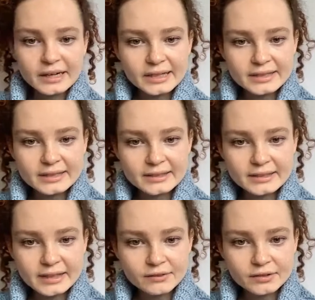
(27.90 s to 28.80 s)
There are
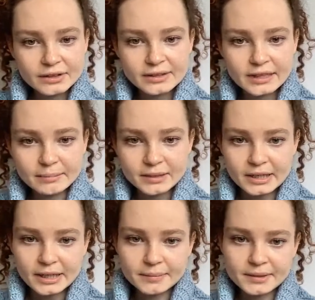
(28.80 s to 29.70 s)
several
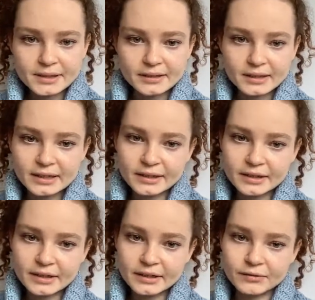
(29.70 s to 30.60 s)
subtypes, and the
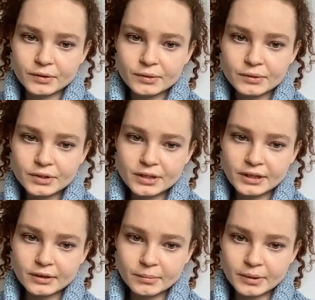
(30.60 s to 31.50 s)
clinical evolution
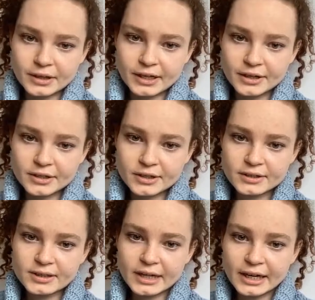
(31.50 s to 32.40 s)
and
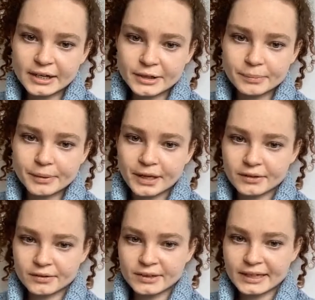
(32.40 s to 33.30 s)
complications highly
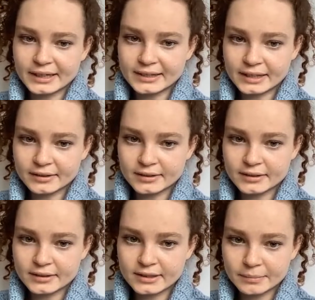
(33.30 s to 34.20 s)
depend on the exact
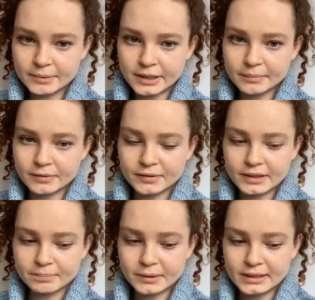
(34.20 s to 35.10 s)
subtype of
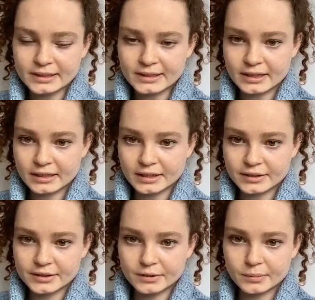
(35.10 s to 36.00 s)
the basal cell
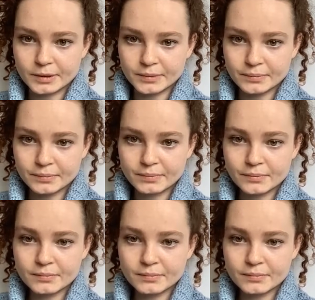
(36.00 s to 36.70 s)
carcinoma.